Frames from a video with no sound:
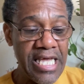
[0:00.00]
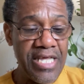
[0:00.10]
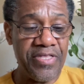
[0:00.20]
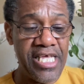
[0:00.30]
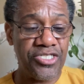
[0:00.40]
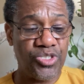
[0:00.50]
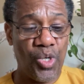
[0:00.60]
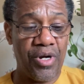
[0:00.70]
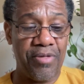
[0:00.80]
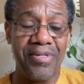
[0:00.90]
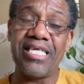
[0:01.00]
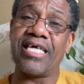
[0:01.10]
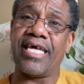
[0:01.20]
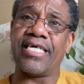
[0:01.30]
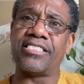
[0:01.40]
This story
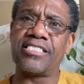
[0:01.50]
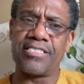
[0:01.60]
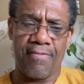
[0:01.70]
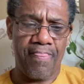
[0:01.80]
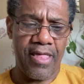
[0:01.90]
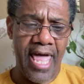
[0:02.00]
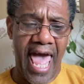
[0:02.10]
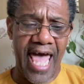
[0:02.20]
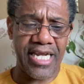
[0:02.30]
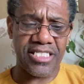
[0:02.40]
begins at a